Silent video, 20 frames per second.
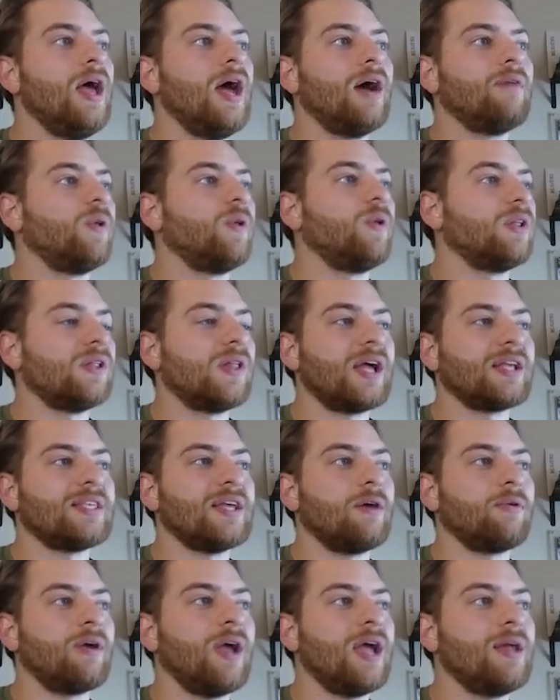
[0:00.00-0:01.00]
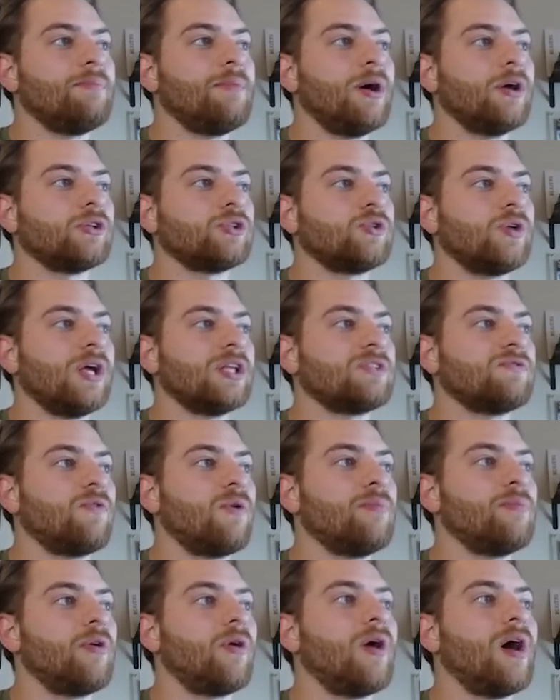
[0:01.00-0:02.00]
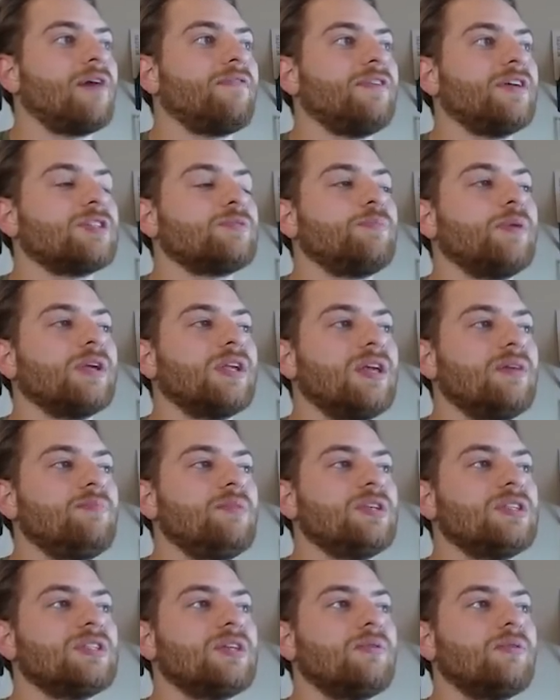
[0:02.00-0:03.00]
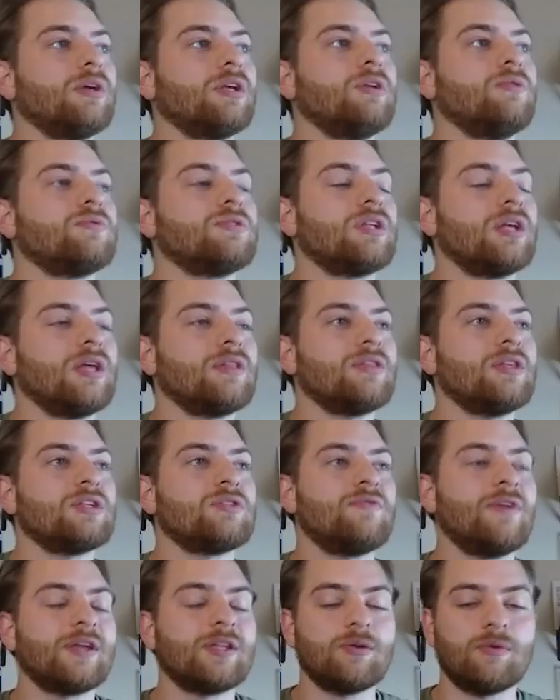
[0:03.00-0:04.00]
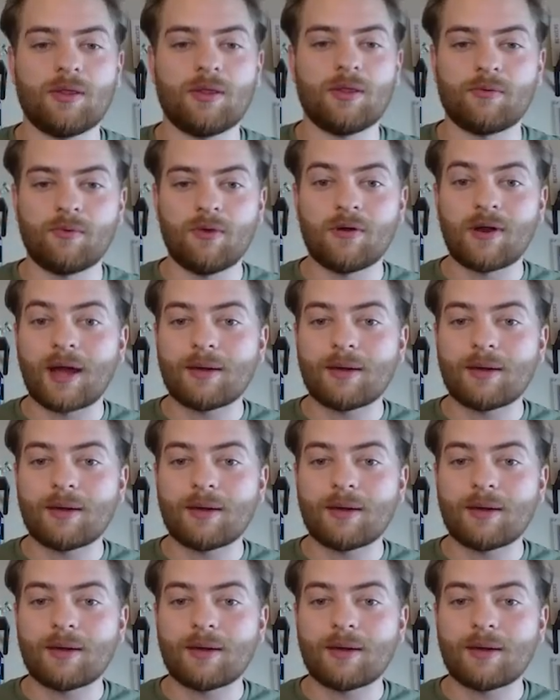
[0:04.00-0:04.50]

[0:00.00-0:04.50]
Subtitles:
I've really liked how Cade Bell has transformed their offense, but give me Syracuse to get this victory on the road.